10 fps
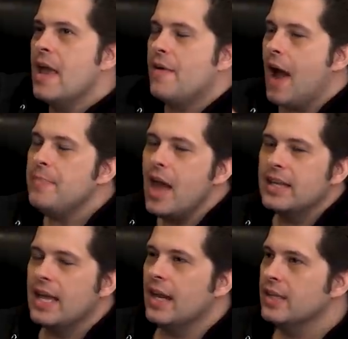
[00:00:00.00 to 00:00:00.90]
if I'm
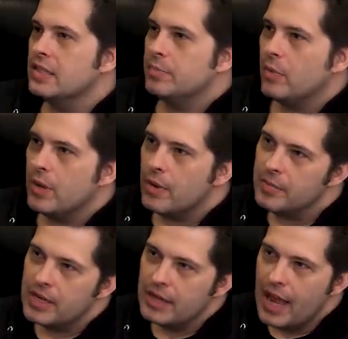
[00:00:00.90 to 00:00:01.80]
not getting to the point where
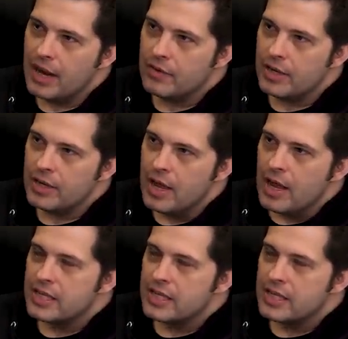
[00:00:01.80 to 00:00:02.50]
I'm getting angry,